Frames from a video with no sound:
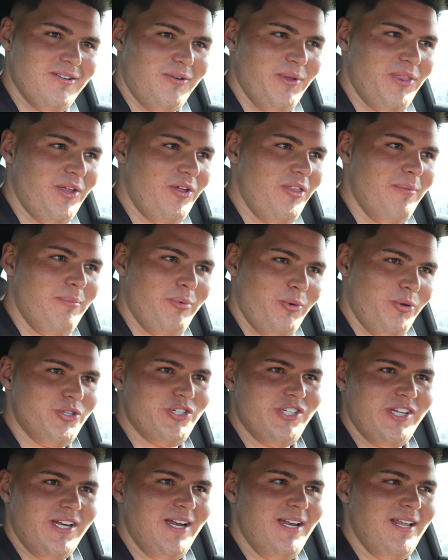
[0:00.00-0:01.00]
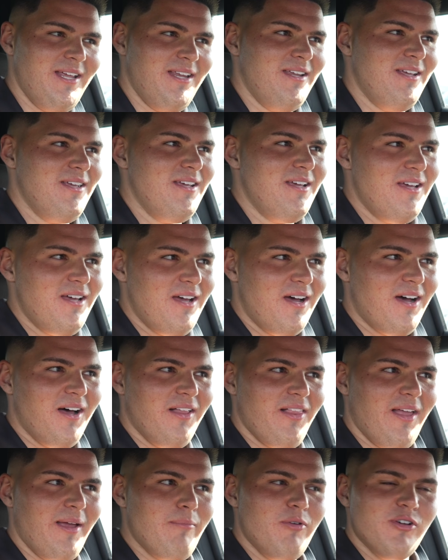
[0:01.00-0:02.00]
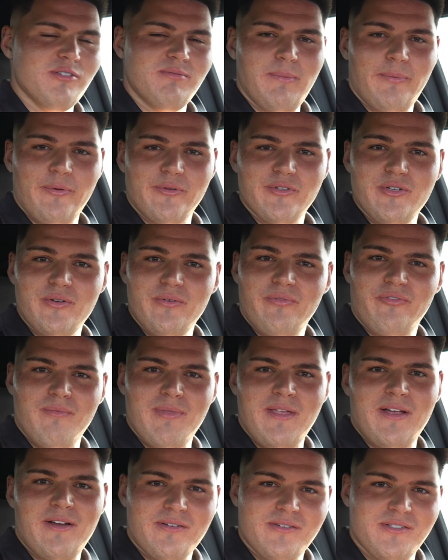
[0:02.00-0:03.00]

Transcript: with all the bullshit in it like most people do from there,